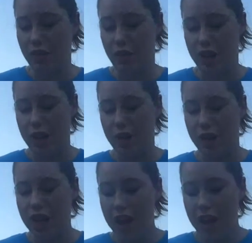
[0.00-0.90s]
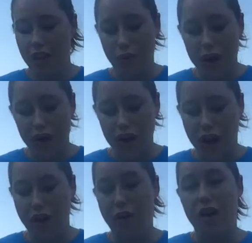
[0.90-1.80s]
with the
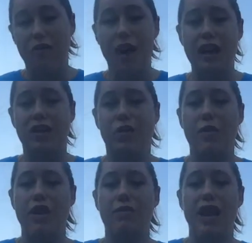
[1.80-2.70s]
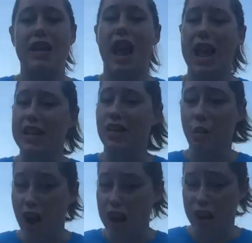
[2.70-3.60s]
ratio of men to women being
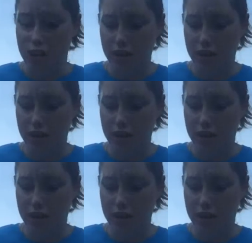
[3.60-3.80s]
9-1,